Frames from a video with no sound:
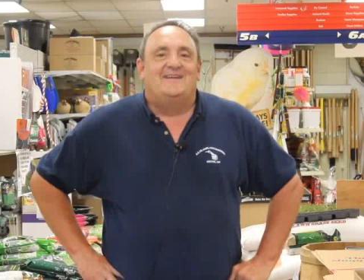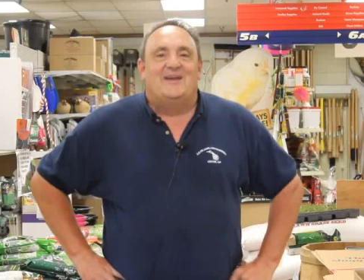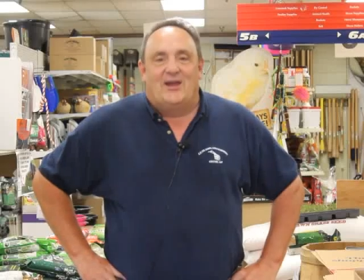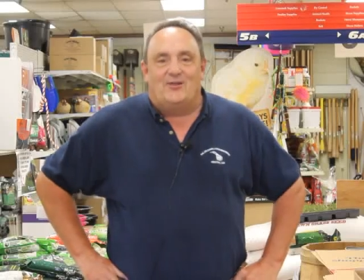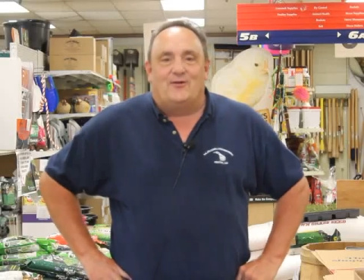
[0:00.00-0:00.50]

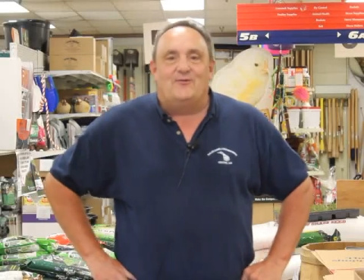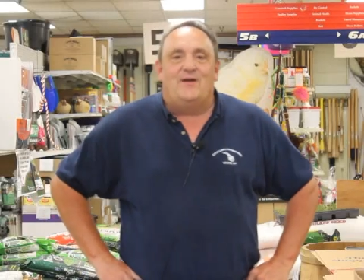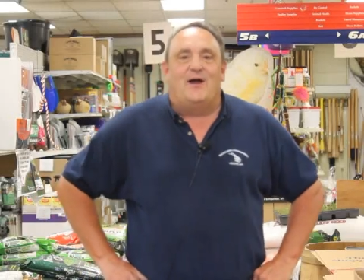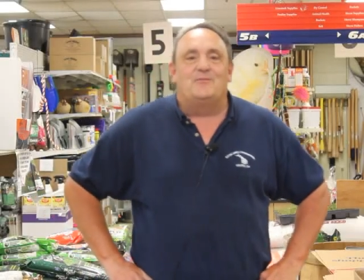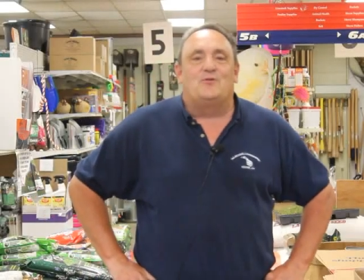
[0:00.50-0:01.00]
Hello,
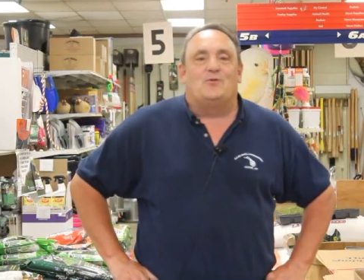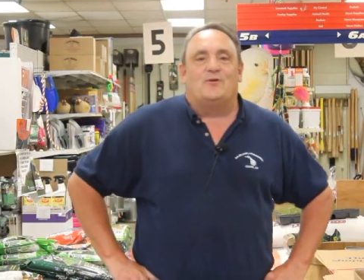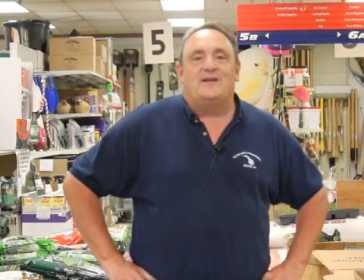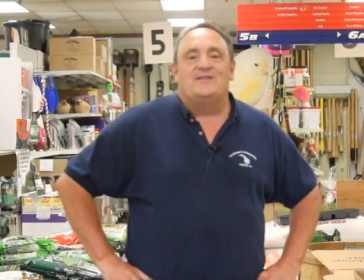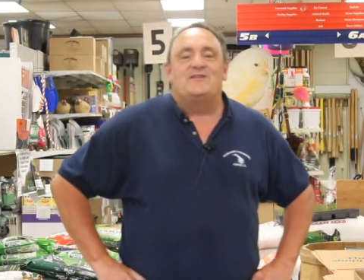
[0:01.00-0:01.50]
I'm
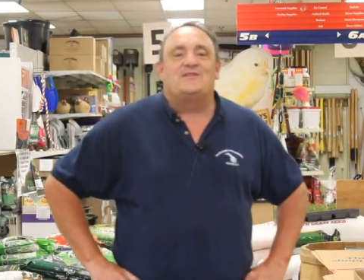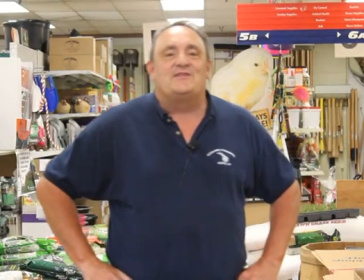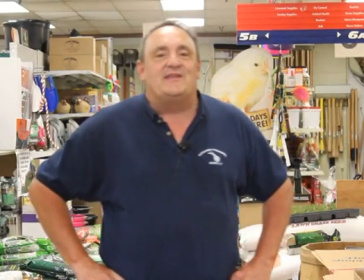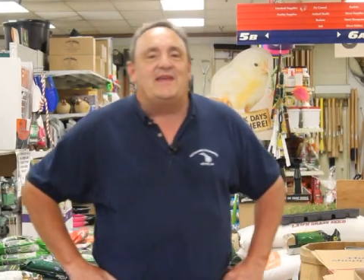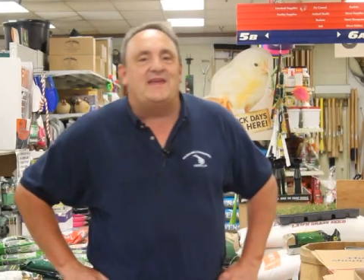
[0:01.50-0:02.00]
Cory and this
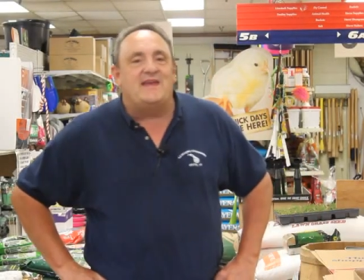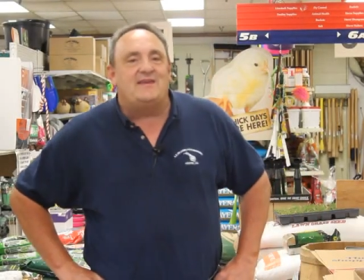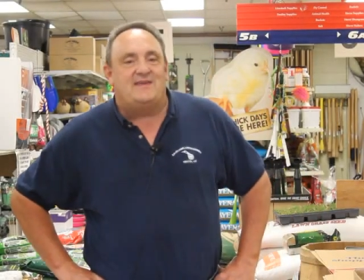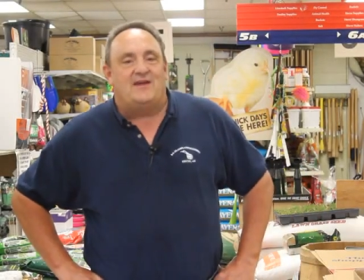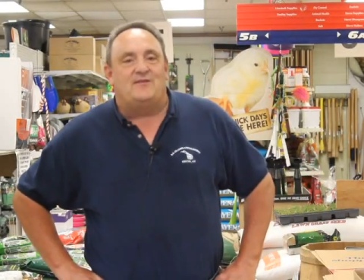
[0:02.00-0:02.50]
is the AA
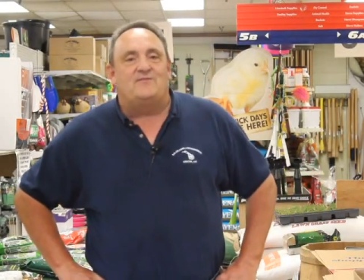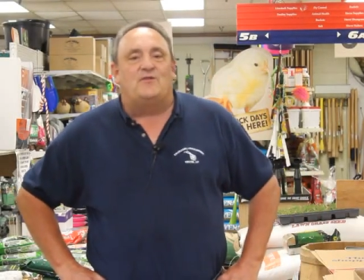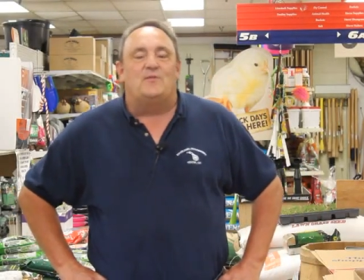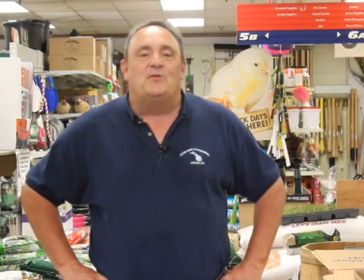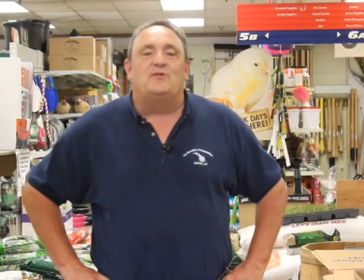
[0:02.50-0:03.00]
County
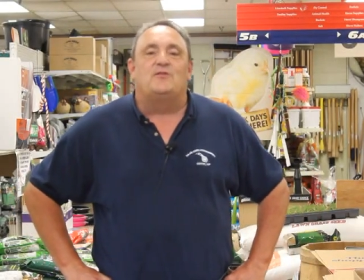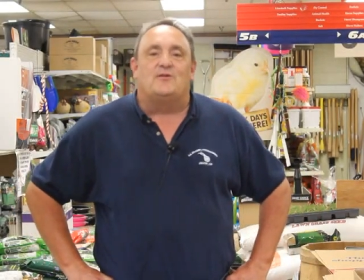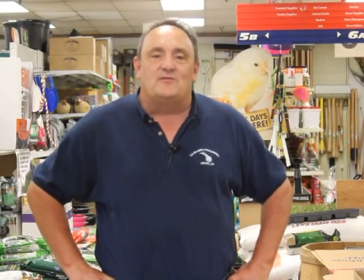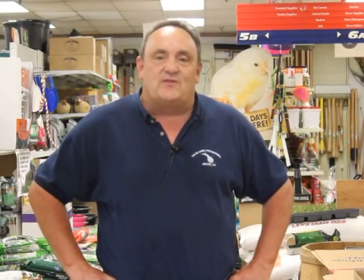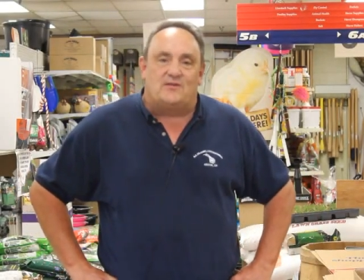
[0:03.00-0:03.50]
Farm Lawn and
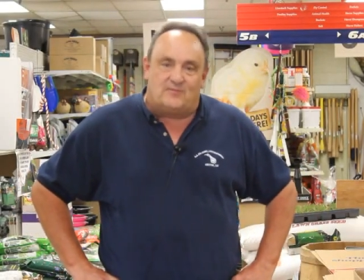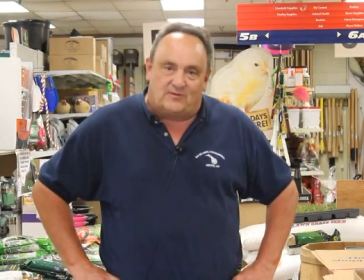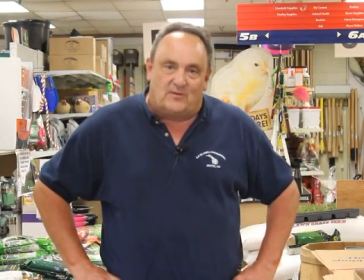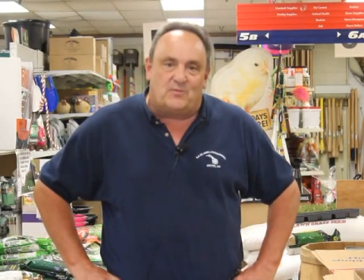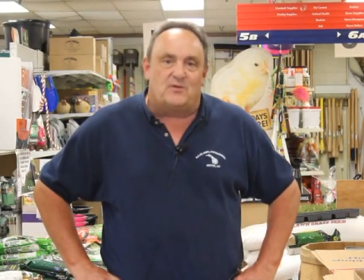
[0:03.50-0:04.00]
Garden Center in
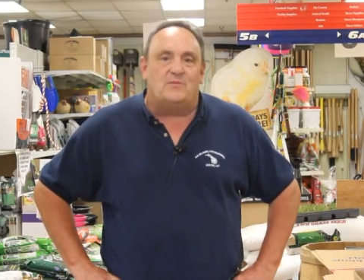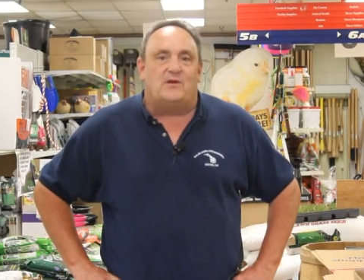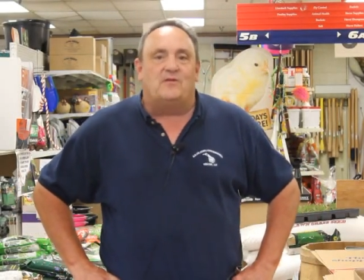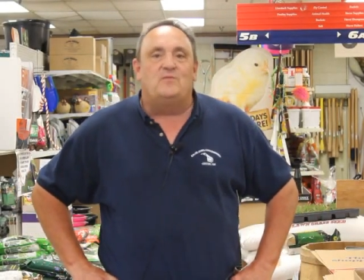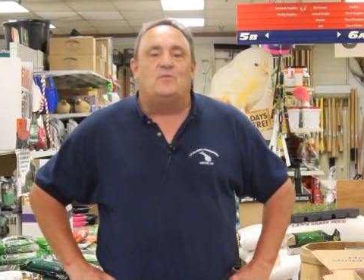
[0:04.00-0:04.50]
Glen Burnie,
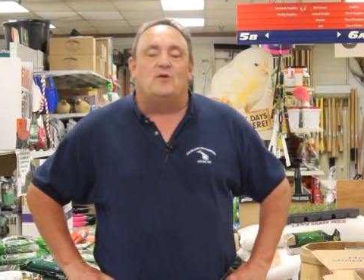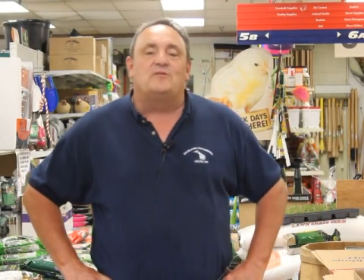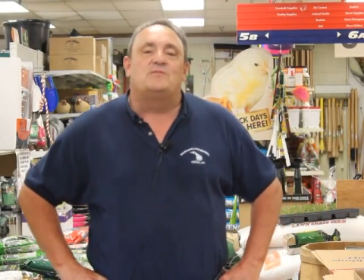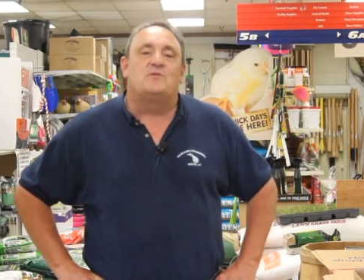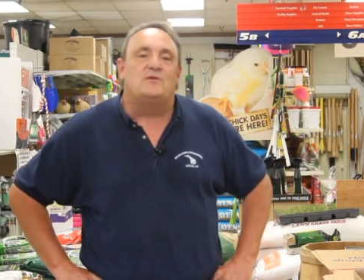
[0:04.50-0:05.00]
Maryland.
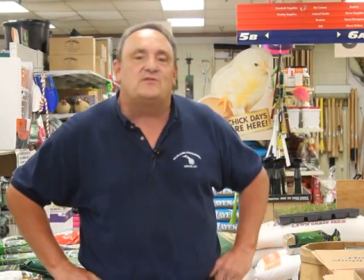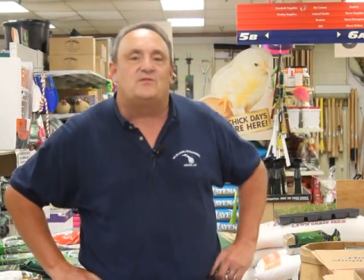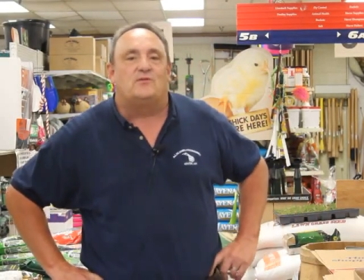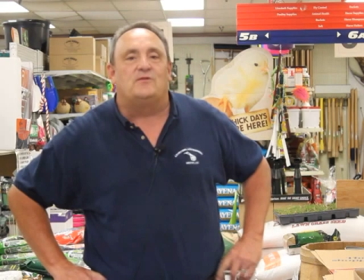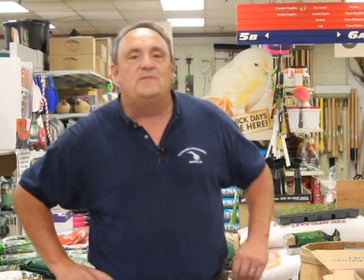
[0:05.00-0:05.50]
Welcome to my
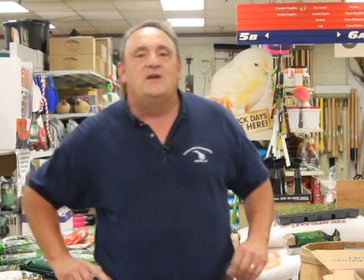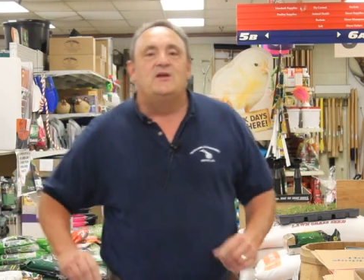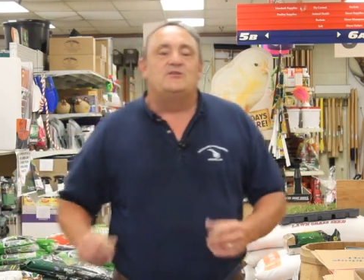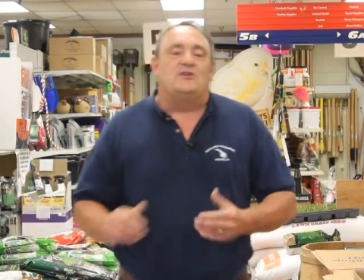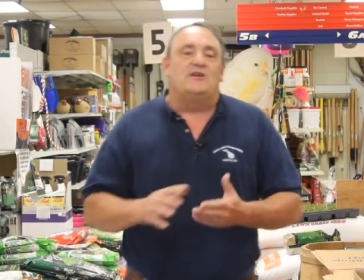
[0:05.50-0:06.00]
store.
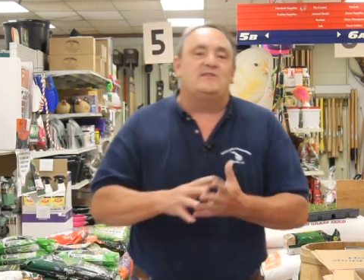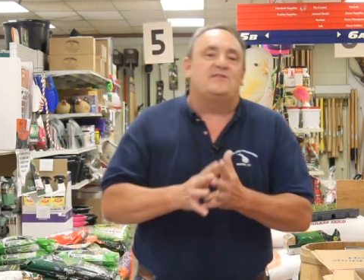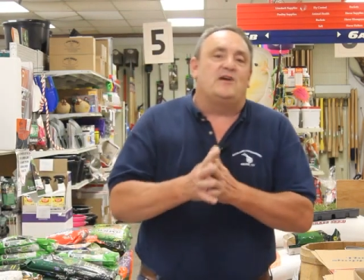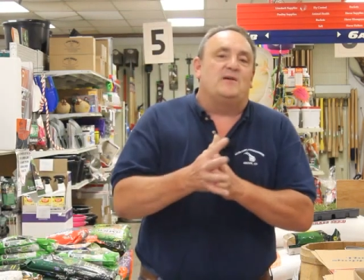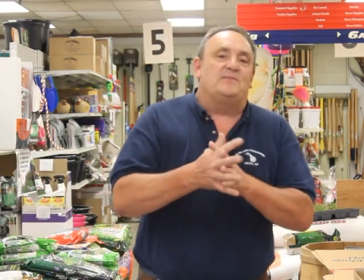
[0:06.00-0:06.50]
Tonight's
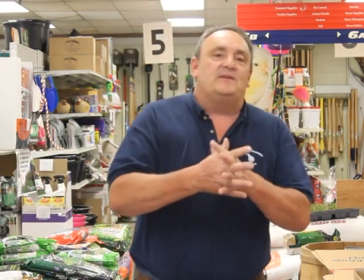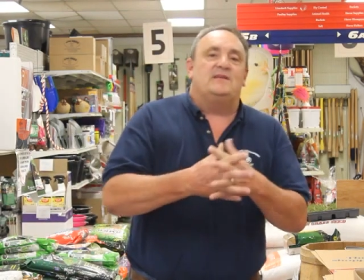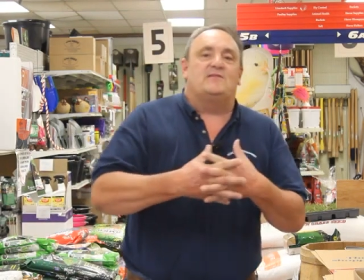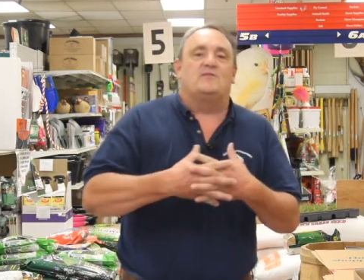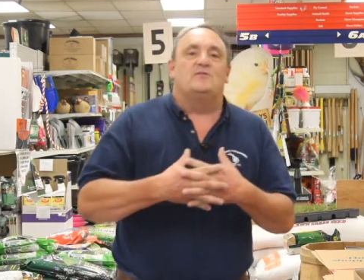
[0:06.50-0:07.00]
topic
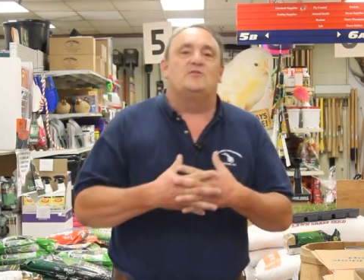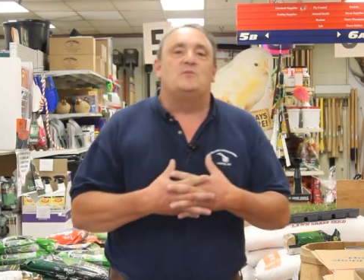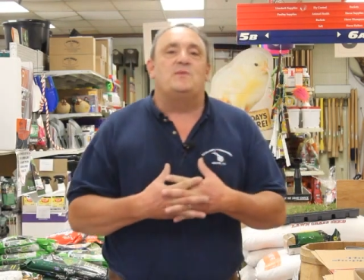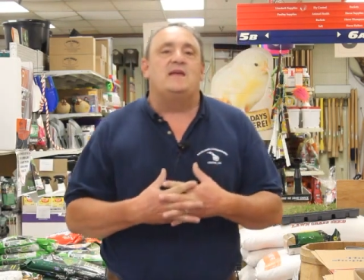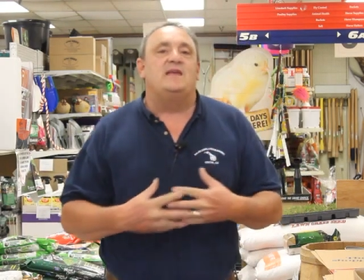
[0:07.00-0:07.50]
is going to
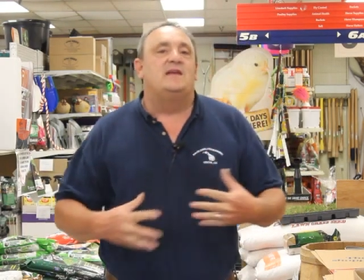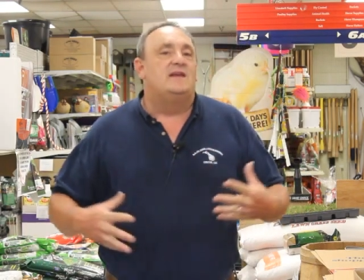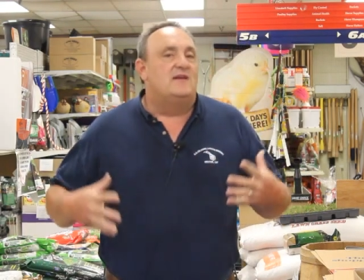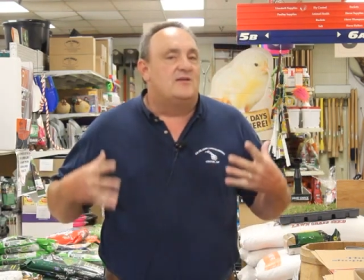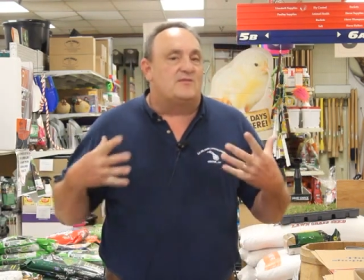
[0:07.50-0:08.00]
be
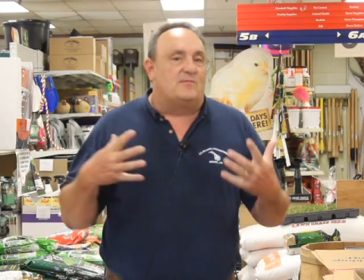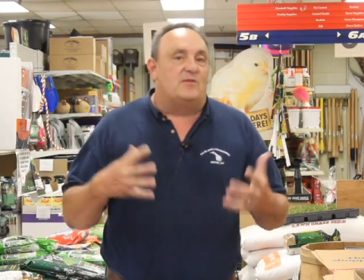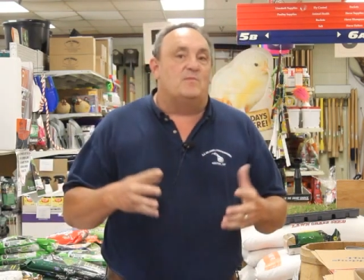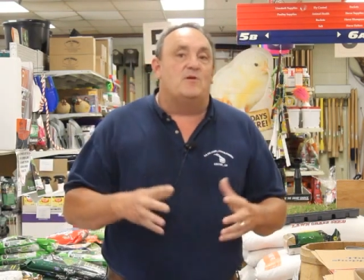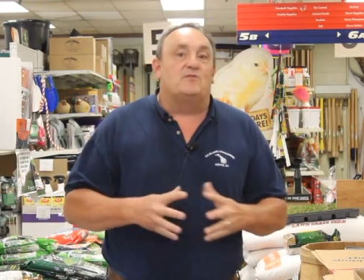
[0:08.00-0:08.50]
some of
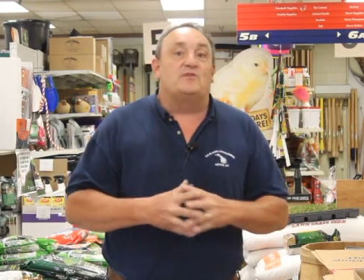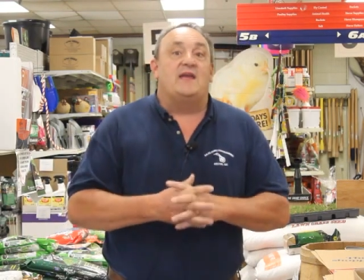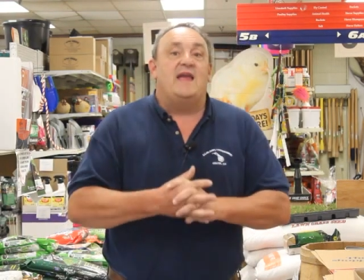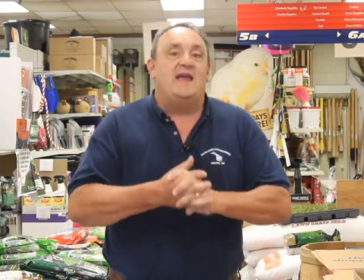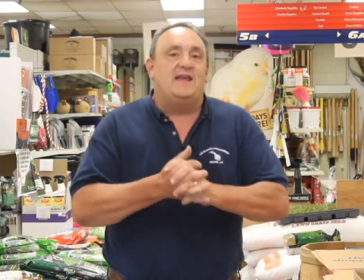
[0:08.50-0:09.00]
the most
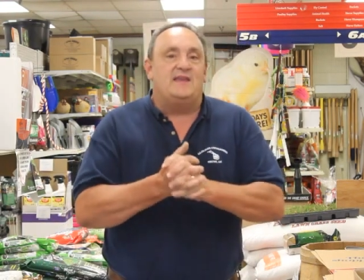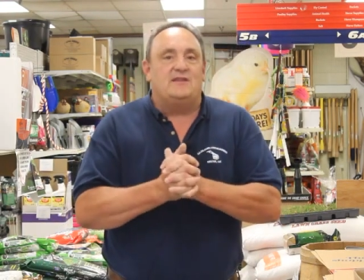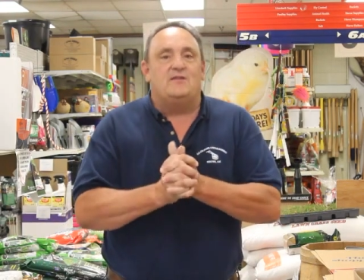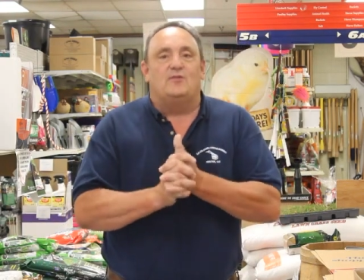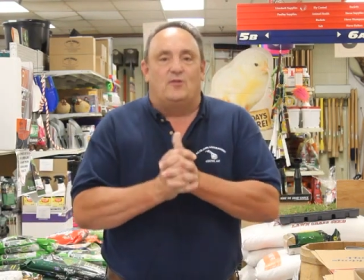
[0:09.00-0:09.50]

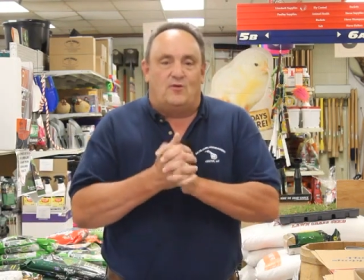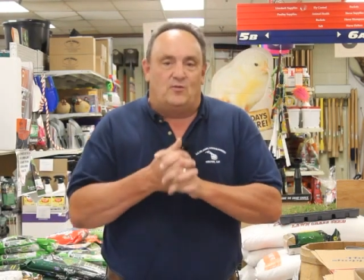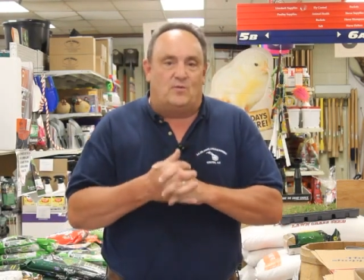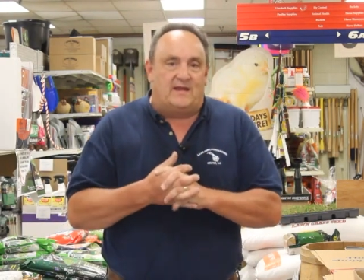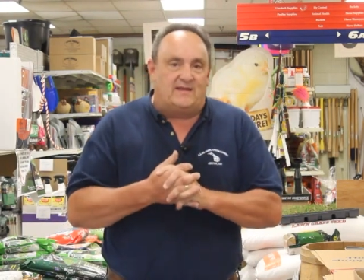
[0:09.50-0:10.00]
hated
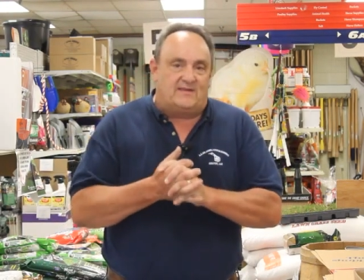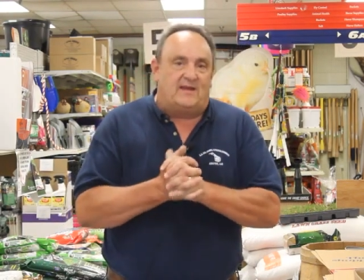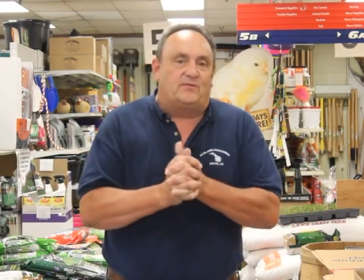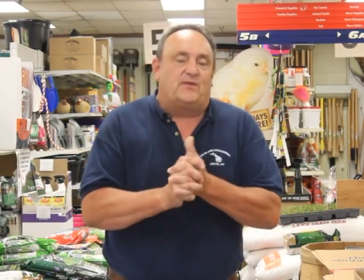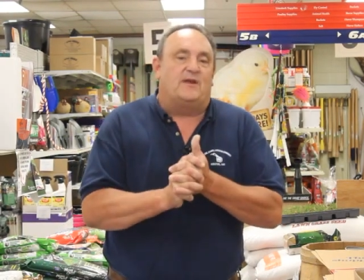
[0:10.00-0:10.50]
lawn weeds
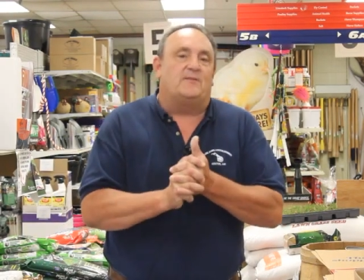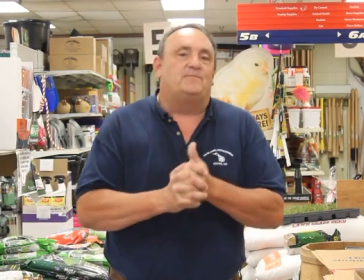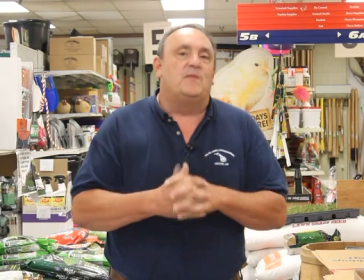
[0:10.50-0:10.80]
out there.